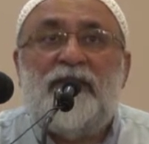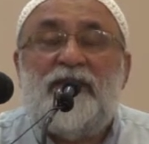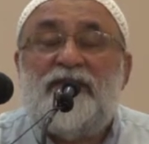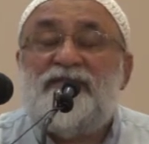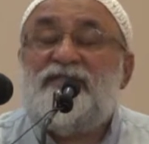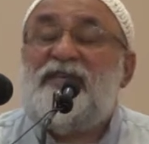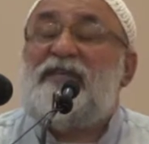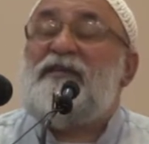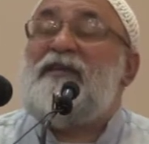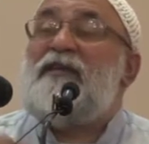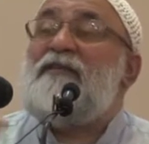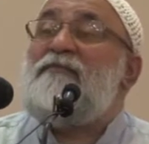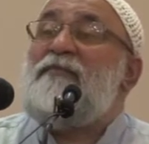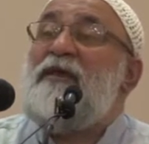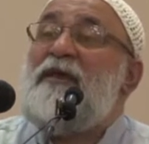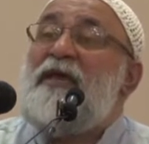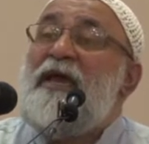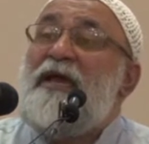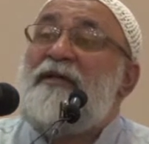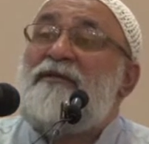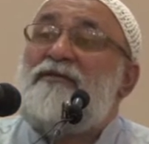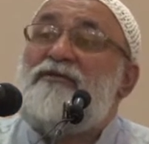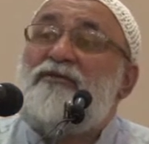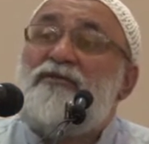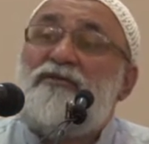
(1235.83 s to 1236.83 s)
Sayyid
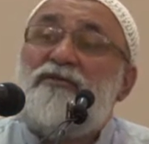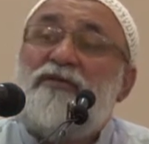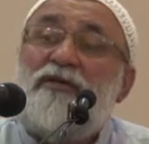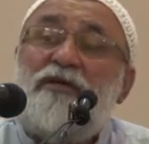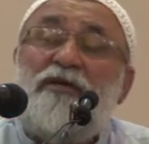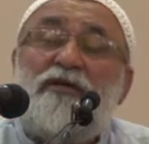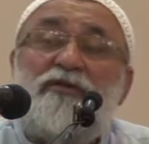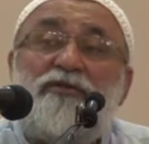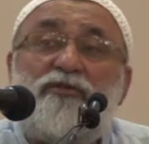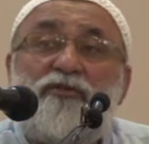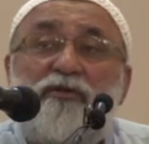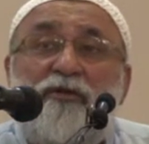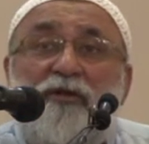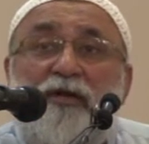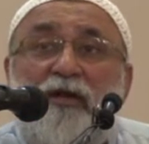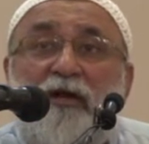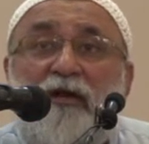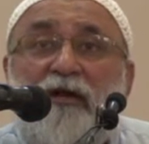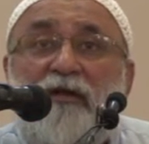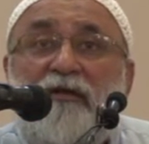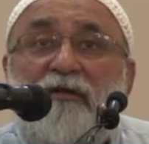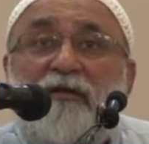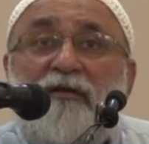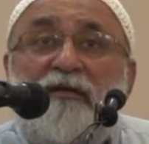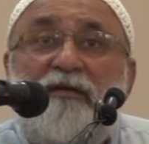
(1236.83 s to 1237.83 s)
began to
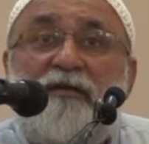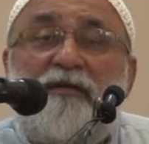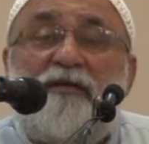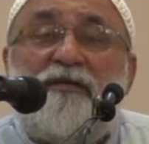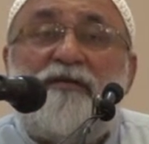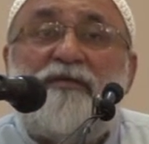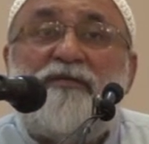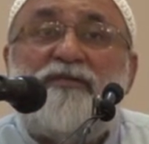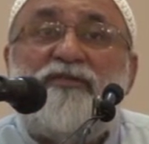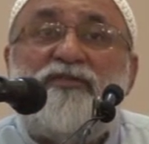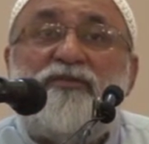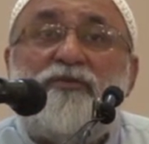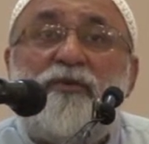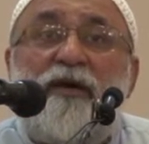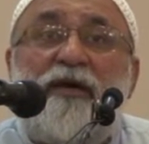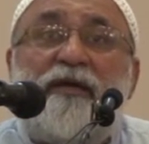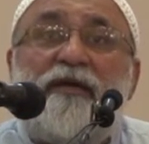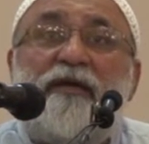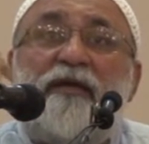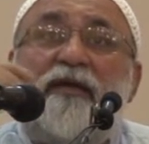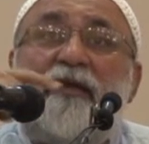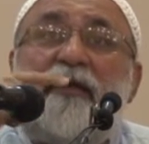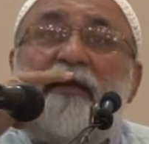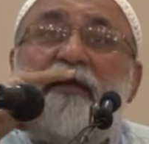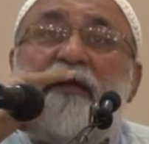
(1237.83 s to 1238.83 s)
learn
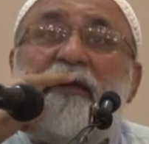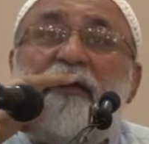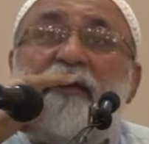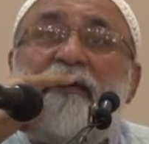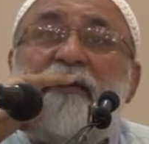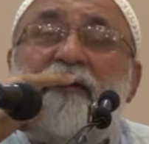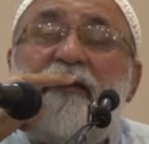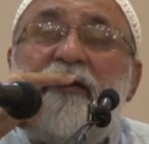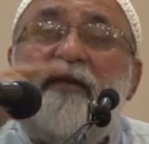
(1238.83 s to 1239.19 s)
Swahili.